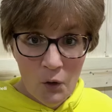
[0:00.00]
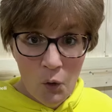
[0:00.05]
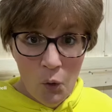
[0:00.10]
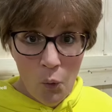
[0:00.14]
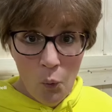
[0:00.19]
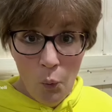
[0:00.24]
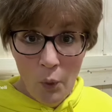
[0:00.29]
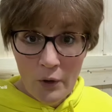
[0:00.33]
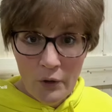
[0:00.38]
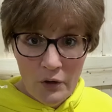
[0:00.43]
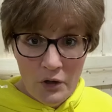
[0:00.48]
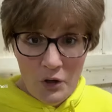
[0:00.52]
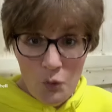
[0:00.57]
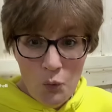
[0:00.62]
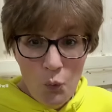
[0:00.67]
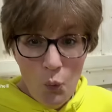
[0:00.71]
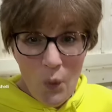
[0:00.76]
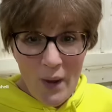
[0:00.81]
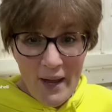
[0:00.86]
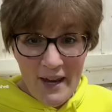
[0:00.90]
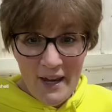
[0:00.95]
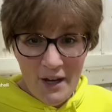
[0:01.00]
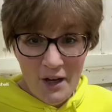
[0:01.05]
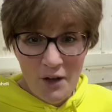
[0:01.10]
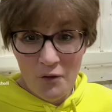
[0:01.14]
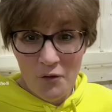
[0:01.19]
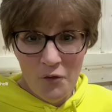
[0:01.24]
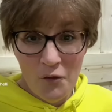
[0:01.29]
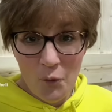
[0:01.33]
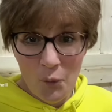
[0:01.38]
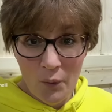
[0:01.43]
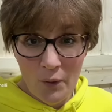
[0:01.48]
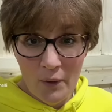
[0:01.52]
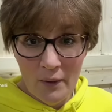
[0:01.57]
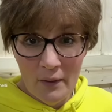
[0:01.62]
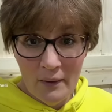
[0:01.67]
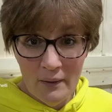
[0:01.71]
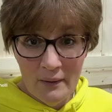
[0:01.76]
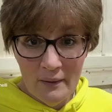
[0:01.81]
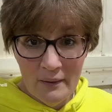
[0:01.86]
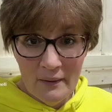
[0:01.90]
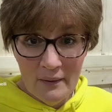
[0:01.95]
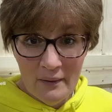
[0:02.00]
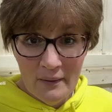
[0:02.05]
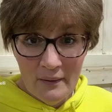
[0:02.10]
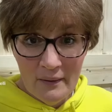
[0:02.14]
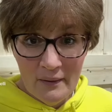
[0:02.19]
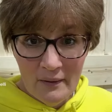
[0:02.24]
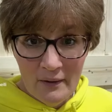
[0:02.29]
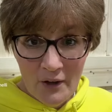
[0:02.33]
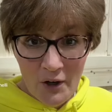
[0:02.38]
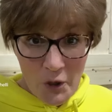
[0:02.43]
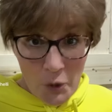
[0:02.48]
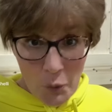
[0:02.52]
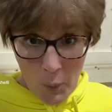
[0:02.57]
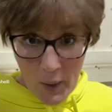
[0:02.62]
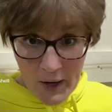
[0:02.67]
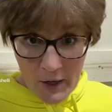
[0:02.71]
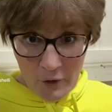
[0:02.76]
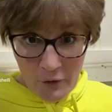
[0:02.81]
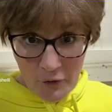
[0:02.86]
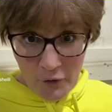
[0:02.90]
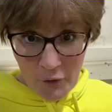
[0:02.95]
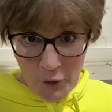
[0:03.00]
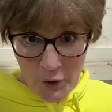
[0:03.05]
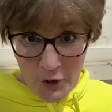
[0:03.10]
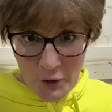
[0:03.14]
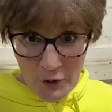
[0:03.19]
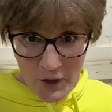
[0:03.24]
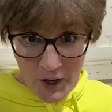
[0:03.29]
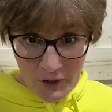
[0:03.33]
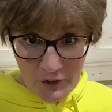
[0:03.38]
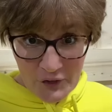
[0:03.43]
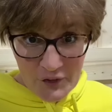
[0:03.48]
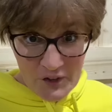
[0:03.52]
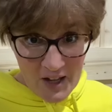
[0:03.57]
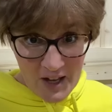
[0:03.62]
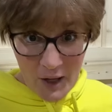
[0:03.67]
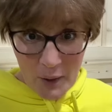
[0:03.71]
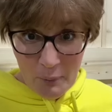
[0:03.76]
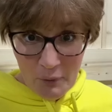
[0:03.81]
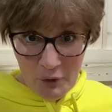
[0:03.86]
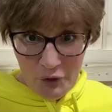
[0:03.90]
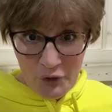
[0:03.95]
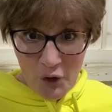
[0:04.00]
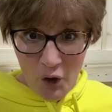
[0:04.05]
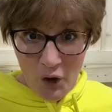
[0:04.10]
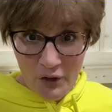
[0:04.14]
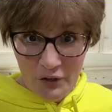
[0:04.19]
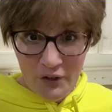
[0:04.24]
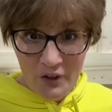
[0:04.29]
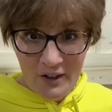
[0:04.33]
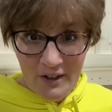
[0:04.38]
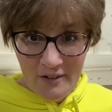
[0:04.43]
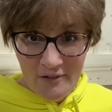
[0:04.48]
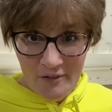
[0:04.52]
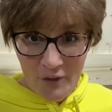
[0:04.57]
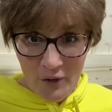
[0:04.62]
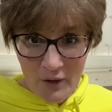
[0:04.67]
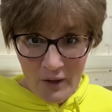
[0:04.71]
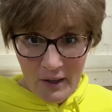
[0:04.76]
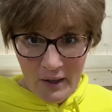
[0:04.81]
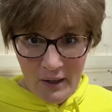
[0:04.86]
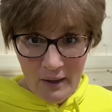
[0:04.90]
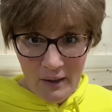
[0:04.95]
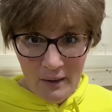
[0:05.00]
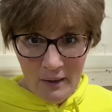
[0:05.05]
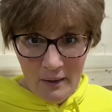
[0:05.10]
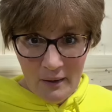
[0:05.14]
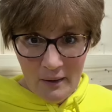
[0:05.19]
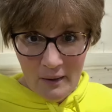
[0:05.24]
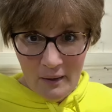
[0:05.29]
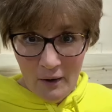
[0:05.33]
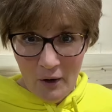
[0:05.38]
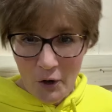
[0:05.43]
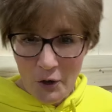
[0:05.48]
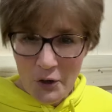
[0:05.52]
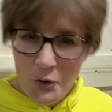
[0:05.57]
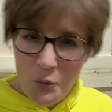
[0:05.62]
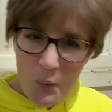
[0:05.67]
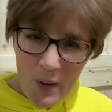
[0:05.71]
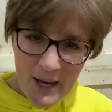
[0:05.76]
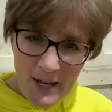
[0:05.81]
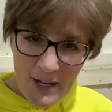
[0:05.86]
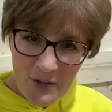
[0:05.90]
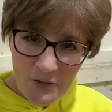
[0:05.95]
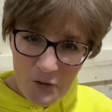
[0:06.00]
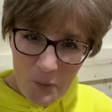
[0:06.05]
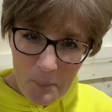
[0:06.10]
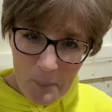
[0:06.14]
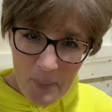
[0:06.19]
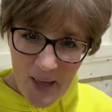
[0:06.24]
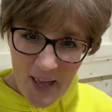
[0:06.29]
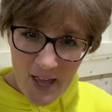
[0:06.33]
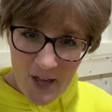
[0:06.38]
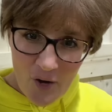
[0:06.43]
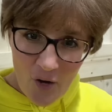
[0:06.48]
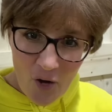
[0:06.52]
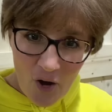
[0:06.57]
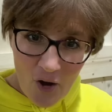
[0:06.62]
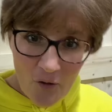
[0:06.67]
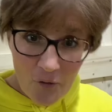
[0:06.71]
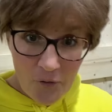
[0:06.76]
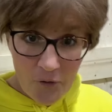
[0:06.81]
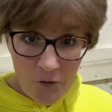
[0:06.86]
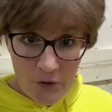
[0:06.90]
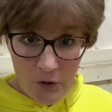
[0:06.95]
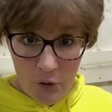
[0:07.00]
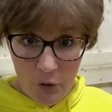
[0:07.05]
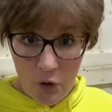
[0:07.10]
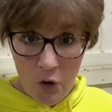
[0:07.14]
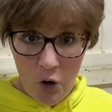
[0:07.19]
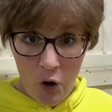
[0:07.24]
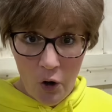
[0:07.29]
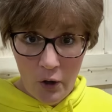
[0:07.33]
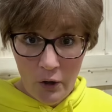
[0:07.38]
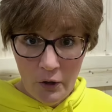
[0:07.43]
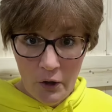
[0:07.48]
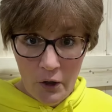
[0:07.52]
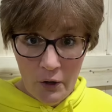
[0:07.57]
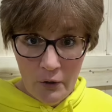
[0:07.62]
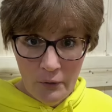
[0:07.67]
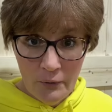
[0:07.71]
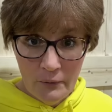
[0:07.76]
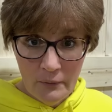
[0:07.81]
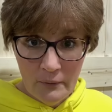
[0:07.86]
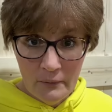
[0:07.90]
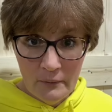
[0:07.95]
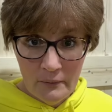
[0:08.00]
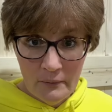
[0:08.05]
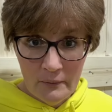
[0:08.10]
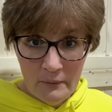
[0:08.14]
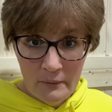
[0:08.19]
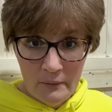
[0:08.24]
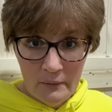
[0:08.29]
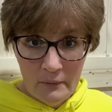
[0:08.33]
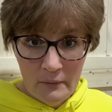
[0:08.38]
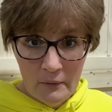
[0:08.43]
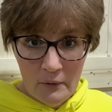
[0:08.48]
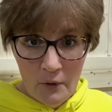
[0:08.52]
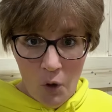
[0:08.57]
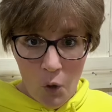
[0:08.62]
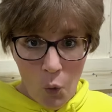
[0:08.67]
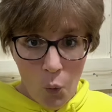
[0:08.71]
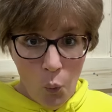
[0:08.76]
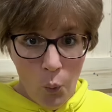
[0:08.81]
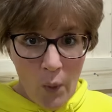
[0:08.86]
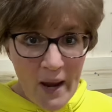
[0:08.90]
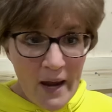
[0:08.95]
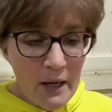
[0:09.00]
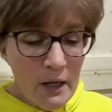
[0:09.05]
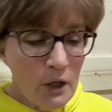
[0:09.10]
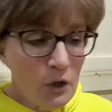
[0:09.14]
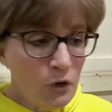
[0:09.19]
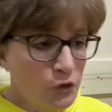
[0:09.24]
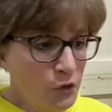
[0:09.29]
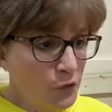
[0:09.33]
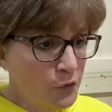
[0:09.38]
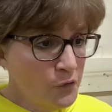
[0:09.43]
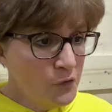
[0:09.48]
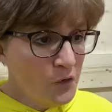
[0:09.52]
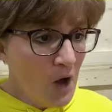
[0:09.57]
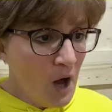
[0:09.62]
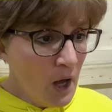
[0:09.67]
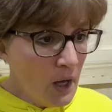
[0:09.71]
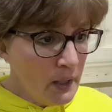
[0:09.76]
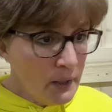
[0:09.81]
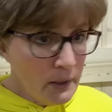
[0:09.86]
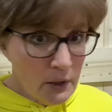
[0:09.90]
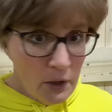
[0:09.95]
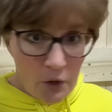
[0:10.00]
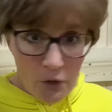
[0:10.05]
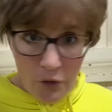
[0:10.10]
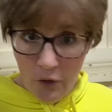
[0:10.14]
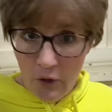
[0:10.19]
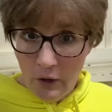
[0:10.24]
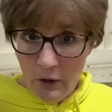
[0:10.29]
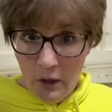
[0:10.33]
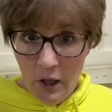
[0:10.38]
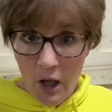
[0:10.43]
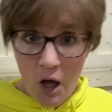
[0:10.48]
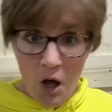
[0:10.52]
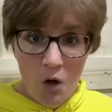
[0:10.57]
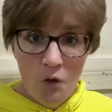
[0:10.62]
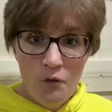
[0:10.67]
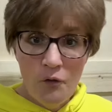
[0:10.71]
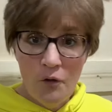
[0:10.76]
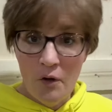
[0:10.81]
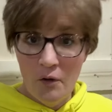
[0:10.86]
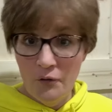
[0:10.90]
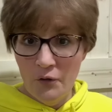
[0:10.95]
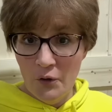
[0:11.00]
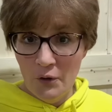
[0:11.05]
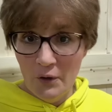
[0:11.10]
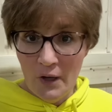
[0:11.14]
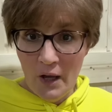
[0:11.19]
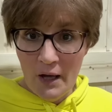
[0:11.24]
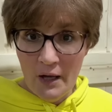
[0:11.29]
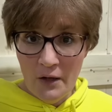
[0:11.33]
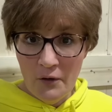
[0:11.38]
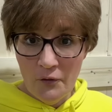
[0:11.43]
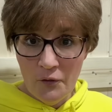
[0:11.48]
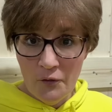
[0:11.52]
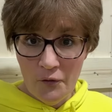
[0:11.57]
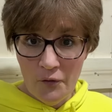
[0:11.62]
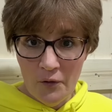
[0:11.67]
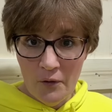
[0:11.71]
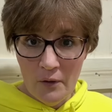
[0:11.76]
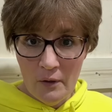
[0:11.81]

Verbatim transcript: What are you waiting for? Are you waiting for your next Amazon delivery? Are you waiting to pay off your car loan? Waiting to find the love of your life?